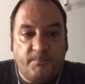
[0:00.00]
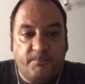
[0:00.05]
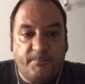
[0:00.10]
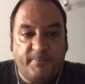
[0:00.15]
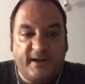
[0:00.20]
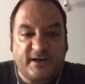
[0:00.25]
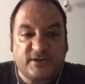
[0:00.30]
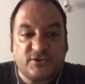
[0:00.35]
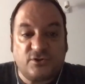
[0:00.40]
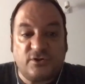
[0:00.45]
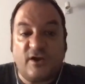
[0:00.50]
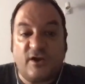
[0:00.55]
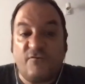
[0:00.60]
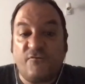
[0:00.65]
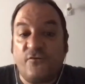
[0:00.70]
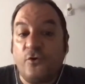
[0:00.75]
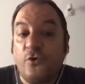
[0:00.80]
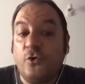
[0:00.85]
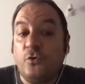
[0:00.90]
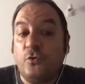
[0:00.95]
personal
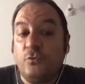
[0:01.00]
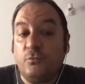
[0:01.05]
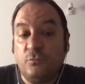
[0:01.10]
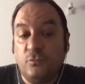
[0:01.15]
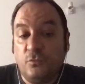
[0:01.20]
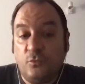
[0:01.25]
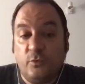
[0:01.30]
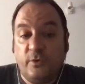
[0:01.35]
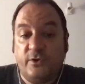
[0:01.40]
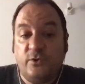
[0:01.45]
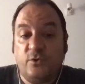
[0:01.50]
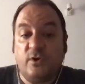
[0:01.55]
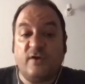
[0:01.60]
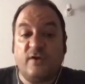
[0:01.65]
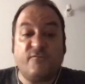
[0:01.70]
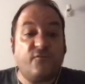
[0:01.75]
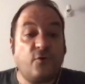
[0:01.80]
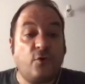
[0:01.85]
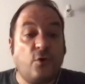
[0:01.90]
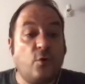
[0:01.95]
flow. When you are
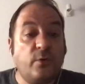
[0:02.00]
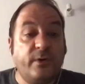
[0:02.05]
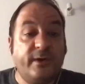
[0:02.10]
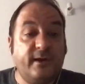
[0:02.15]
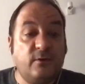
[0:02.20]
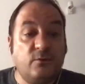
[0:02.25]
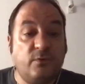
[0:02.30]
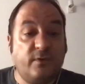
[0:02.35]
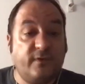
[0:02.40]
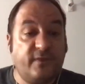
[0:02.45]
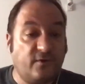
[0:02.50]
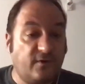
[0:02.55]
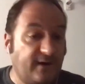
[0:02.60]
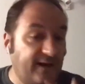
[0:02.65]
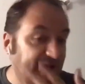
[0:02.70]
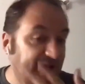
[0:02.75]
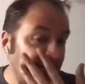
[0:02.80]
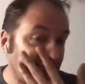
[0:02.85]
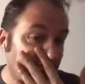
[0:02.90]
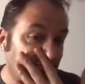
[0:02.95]
flowing with your
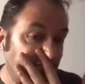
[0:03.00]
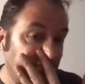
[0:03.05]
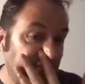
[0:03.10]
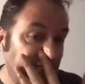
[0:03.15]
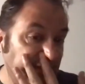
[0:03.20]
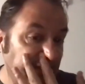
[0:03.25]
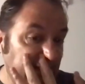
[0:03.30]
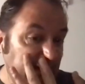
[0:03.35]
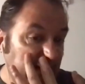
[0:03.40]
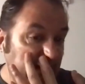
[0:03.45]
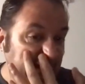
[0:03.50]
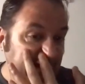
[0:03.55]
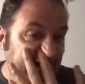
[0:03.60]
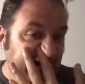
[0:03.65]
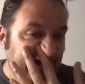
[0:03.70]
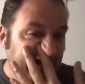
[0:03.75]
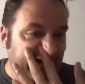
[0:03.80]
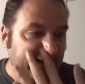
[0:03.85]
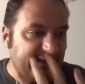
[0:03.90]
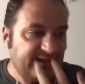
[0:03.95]
life
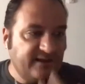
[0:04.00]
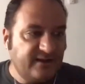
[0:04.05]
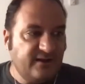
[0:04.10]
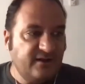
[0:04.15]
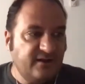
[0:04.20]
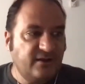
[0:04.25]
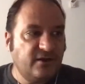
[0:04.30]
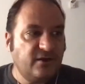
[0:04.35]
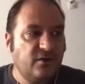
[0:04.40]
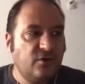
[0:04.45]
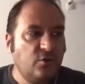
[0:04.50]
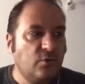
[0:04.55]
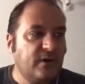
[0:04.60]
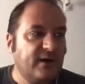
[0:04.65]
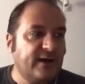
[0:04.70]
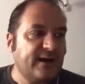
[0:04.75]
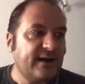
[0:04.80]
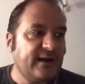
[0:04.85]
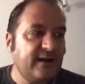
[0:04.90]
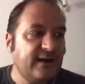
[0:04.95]
and you
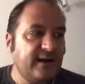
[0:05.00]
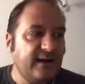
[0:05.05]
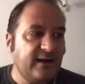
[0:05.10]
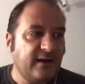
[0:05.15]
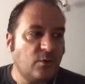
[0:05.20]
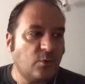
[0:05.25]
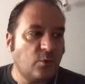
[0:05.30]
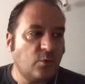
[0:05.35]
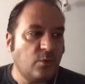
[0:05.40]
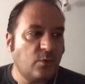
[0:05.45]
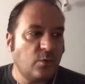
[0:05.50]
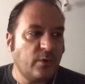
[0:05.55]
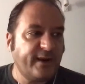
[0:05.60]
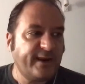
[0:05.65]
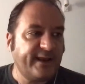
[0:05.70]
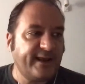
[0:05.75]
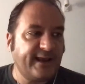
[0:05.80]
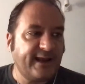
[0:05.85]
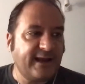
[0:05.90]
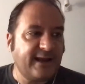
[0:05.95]
are
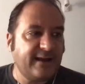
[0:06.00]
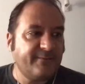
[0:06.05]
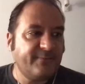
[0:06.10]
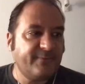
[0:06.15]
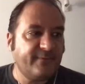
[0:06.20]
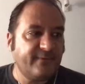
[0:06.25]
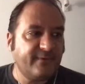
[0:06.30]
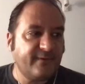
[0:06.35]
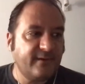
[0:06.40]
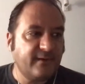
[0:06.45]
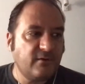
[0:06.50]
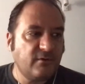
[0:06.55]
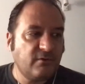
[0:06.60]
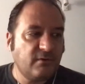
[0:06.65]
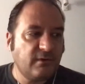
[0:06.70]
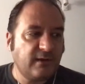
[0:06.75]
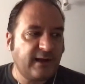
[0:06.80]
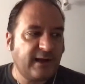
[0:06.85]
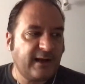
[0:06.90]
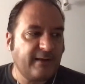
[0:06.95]
waking up
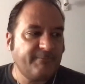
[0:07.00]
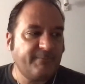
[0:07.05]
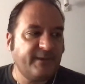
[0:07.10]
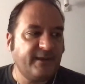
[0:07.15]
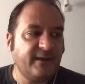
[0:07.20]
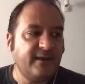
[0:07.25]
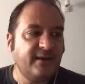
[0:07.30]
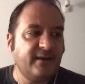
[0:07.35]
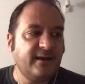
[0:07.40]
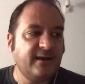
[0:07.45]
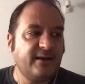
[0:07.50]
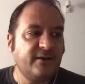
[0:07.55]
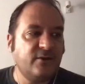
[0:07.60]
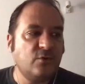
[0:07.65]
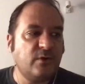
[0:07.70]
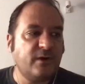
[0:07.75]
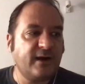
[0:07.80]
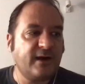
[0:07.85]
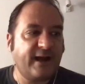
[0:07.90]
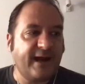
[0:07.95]
happy and
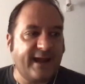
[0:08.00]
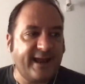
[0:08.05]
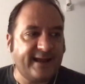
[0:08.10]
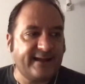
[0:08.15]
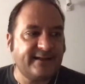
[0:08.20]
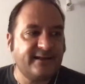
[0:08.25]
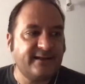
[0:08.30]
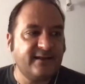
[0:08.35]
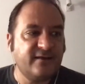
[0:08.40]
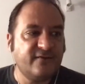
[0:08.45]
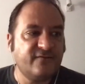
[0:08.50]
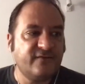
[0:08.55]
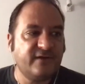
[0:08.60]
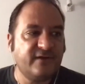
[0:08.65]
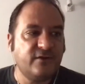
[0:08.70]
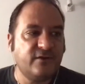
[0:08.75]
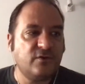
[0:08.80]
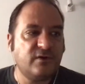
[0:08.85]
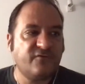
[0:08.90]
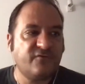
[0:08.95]
you are active
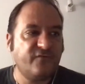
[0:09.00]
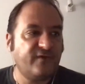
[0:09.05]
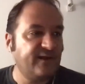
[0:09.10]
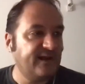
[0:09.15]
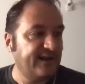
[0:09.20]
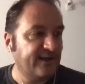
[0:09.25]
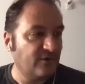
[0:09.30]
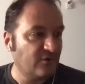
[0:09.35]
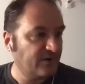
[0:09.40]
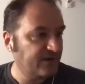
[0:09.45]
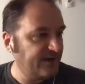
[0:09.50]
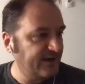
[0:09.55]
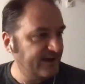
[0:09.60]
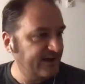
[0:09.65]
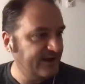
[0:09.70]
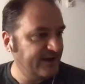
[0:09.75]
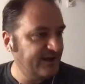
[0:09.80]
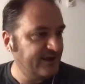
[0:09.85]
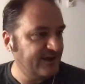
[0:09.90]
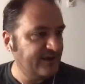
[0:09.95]
and you are feeling
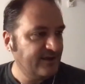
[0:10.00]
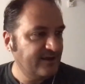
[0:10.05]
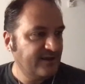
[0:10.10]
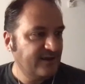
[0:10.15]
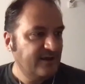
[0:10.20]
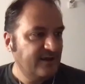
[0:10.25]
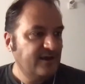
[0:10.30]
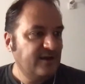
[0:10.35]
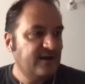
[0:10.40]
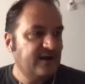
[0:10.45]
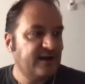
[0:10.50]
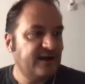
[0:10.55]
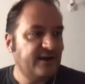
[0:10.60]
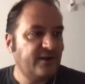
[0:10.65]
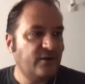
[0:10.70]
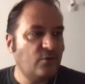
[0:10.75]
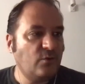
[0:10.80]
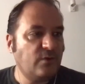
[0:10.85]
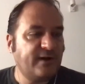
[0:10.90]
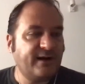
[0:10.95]
okay
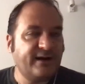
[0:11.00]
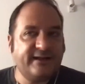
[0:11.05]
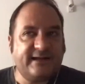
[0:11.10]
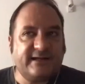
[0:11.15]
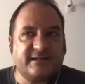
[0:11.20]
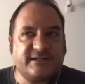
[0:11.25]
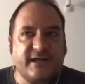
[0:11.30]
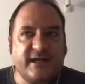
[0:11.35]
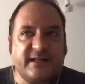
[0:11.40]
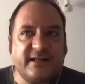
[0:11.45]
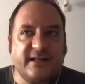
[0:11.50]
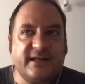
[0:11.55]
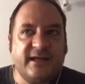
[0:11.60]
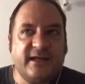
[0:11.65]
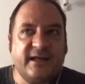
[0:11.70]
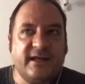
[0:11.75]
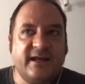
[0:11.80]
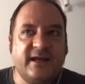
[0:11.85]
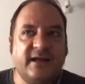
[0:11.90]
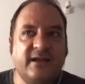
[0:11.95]
and you are
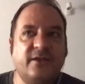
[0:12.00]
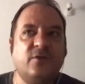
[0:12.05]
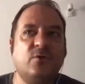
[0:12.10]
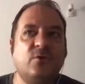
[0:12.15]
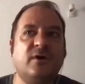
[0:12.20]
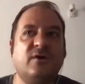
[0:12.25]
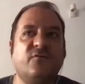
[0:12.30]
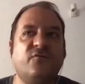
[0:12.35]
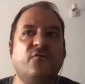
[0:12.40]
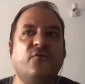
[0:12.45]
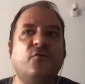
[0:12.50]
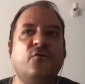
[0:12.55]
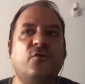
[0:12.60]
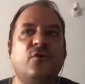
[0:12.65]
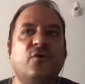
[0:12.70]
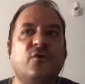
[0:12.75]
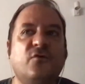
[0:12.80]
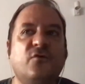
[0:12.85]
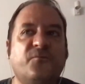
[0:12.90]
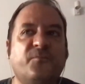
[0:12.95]
energetic and you are
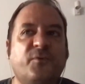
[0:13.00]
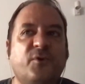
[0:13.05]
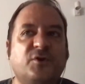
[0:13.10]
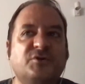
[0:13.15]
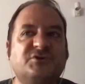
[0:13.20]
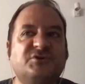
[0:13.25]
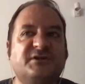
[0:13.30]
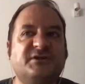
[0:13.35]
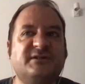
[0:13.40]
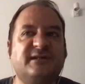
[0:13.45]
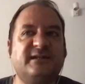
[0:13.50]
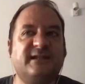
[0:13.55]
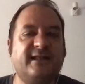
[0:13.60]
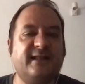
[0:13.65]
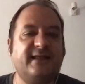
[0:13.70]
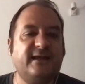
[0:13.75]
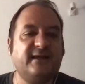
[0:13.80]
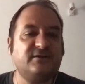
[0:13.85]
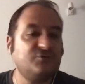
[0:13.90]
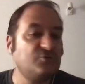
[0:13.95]
full of projects and
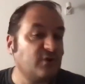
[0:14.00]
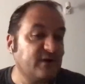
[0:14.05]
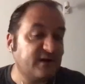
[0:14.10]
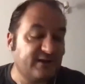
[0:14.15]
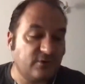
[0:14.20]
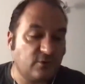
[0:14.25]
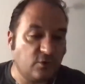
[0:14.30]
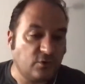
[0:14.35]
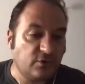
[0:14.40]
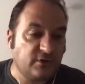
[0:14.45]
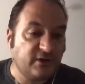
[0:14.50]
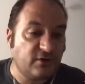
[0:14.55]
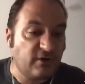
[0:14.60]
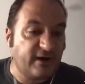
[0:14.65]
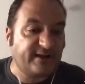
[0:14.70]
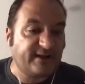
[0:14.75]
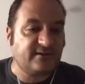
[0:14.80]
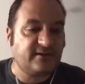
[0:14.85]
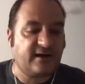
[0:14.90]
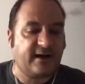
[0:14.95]
ideas, you are on the
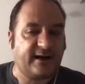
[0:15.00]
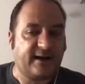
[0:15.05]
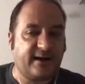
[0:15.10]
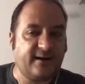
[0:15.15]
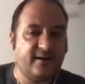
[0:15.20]
right track.